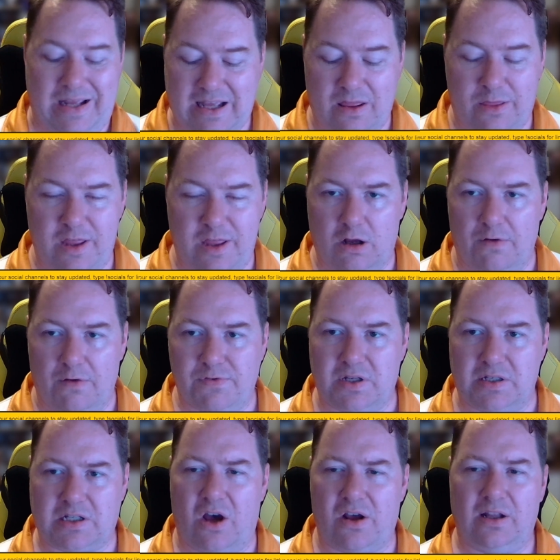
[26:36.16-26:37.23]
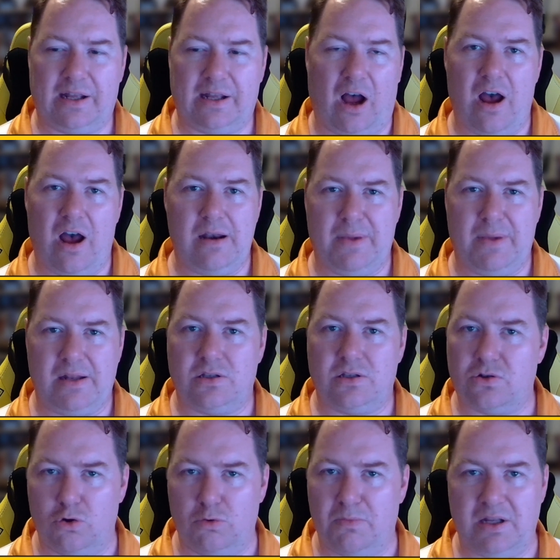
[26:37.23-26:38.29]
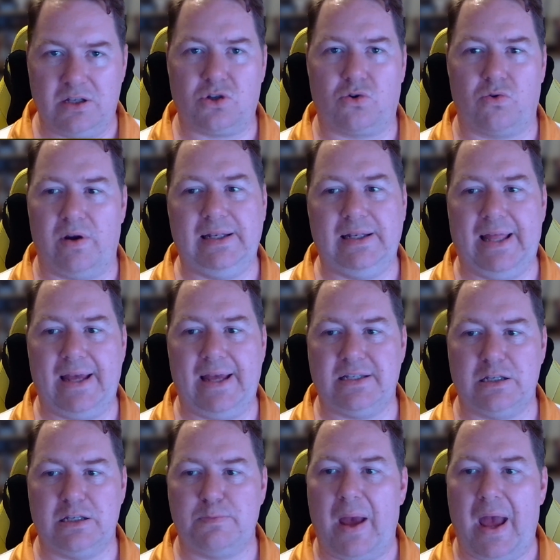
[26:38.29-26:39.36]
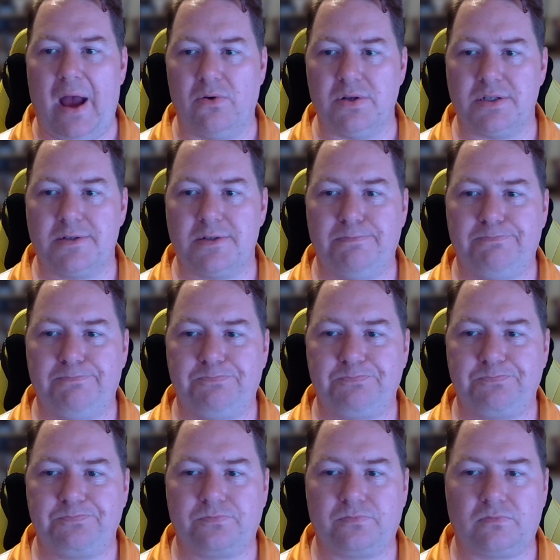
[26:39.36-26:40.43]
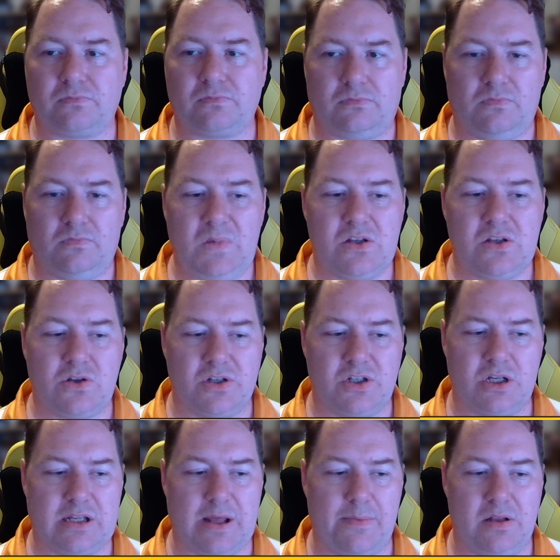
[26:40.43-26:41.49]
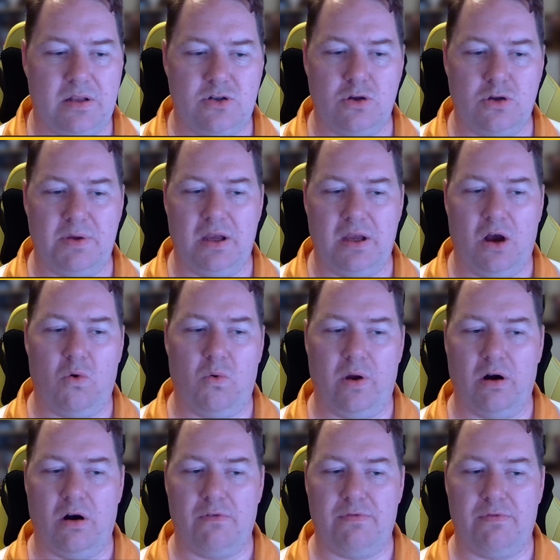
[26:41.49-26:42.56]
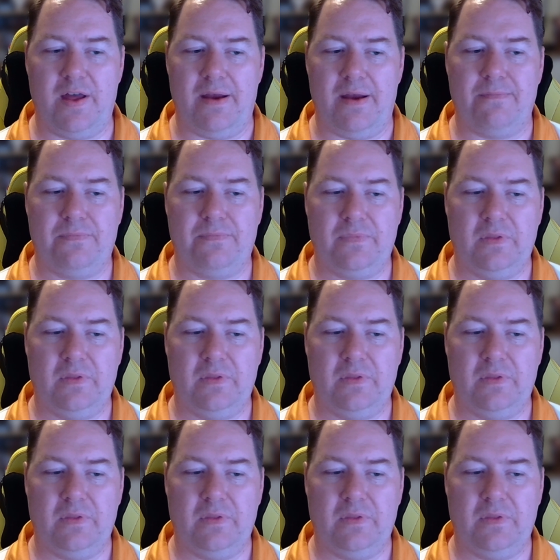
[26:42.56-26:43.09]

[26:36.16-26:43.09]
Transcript: can think of. So it's kind of like Iron Man suit meets Green Lantern's powers. So it's just something to be aware of there.